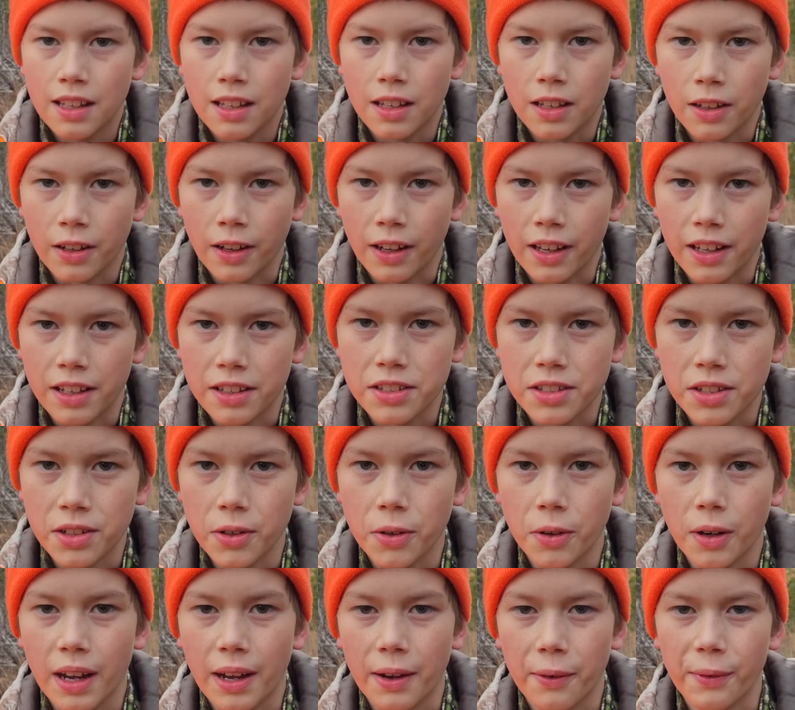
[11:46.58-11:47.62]
Okay, so
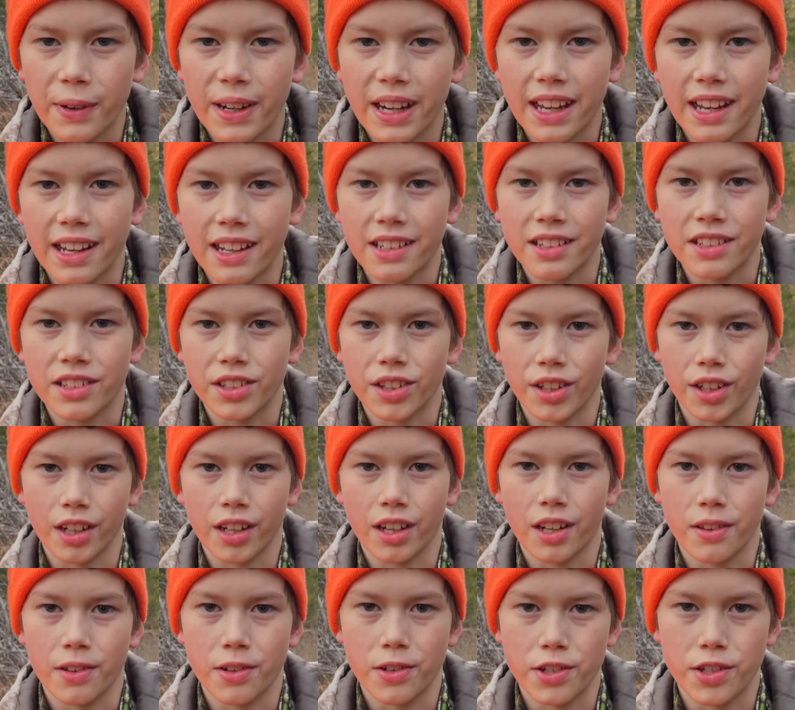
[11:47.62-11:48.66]
I went ahead and took
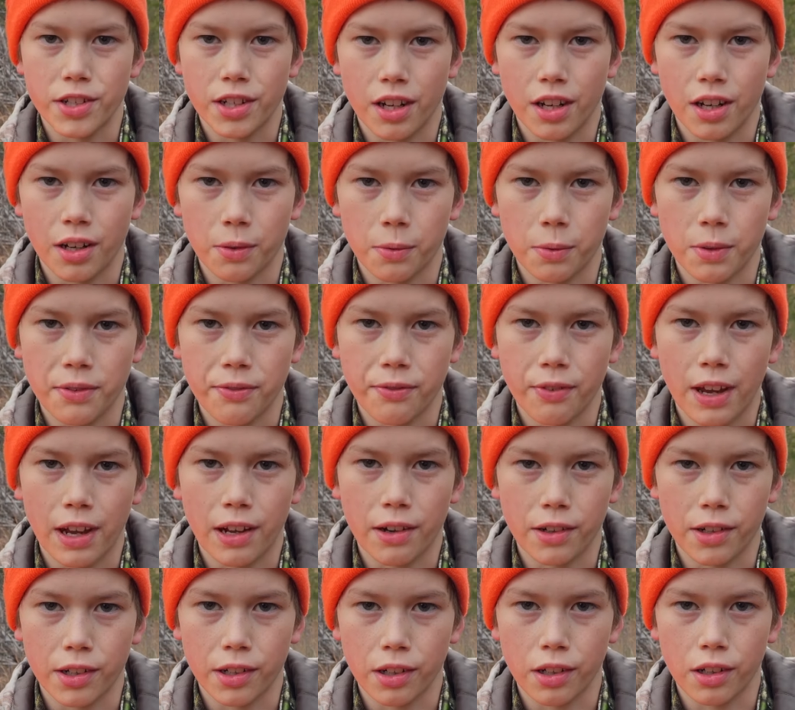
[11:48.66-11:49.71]
another shot. We
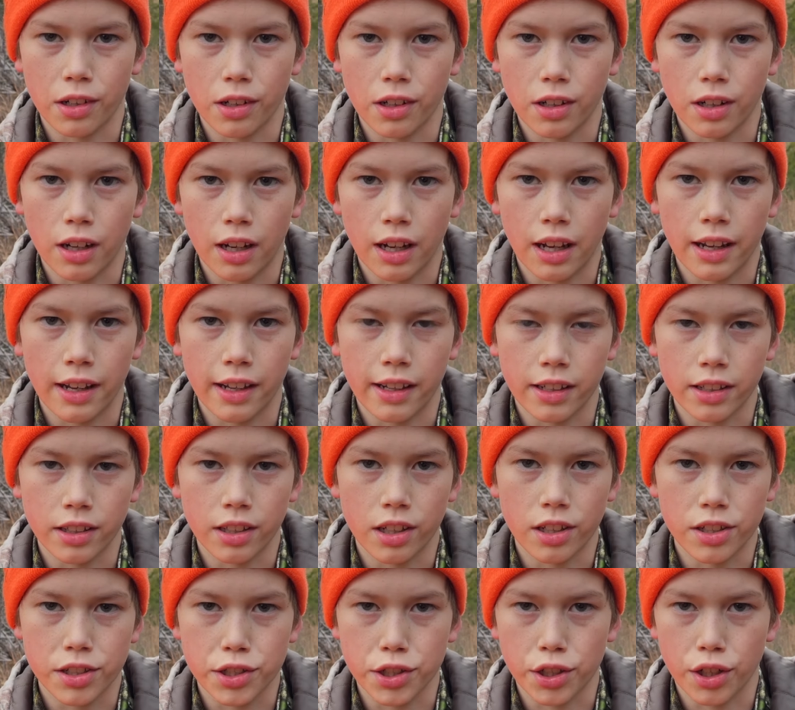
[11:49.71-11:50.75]
found her. I
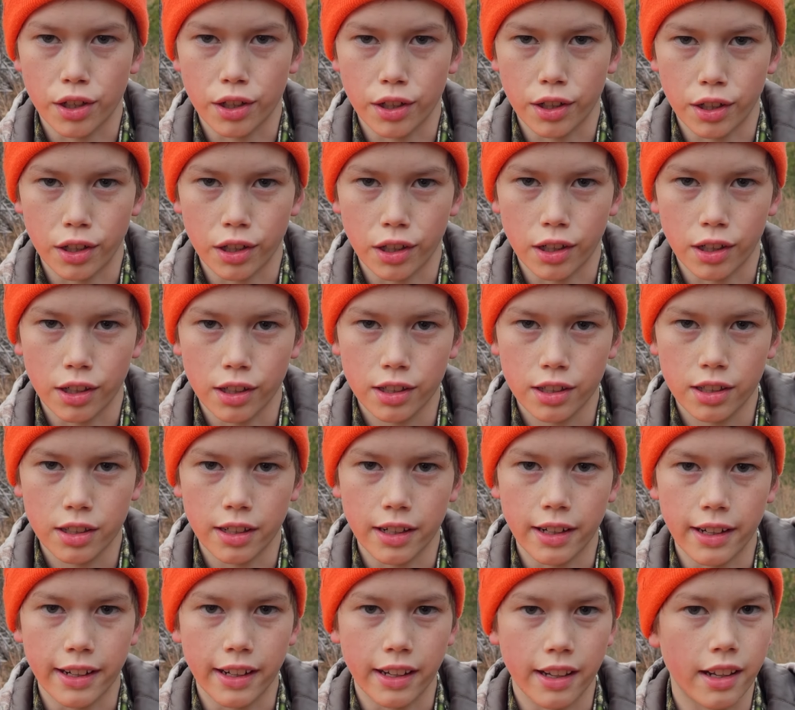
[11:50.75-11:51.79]
gut shot her,
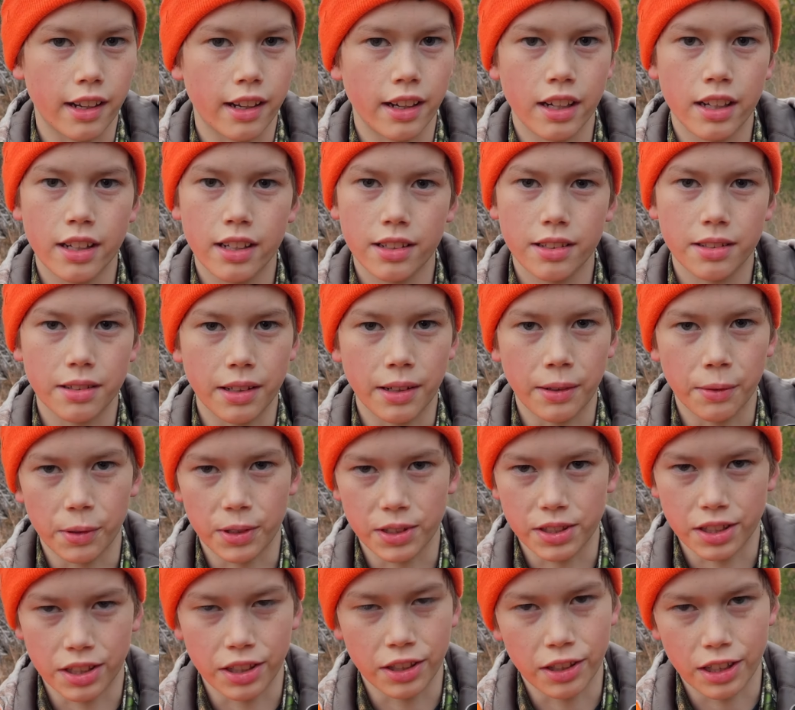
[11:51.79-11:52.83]
and it
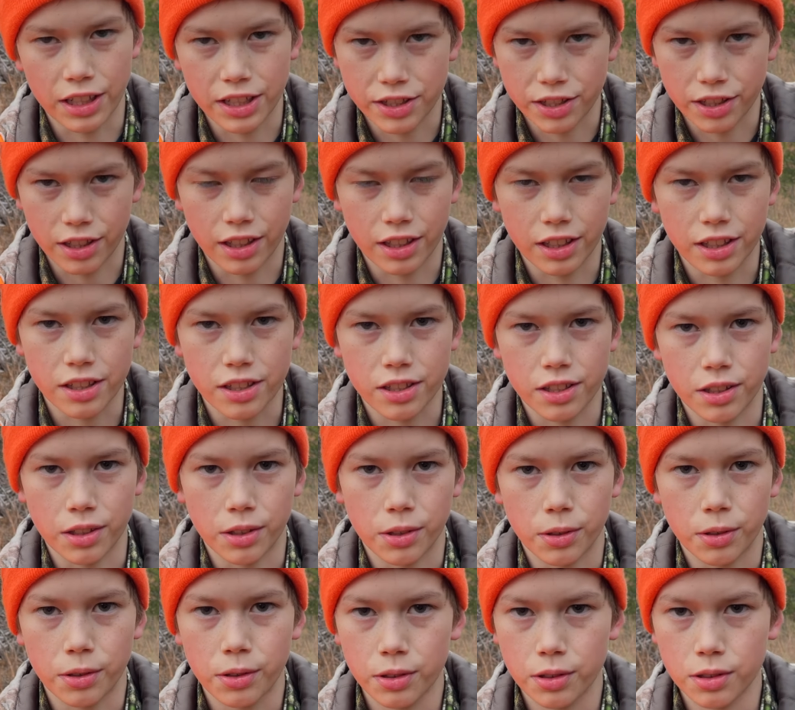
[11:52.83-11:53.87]
wasn't a great shot,
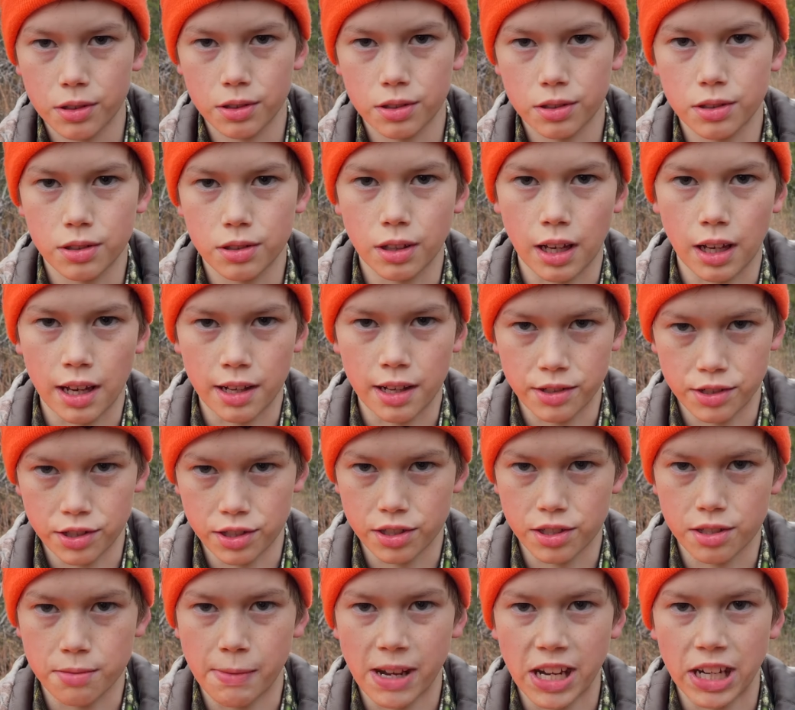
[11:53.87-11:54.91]
so I
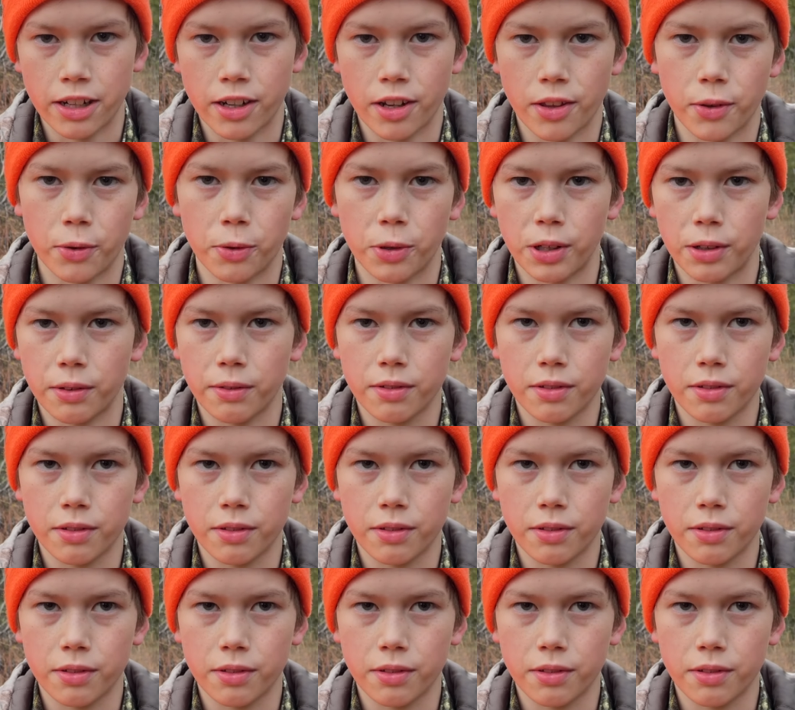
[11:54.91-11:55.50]
just made another one.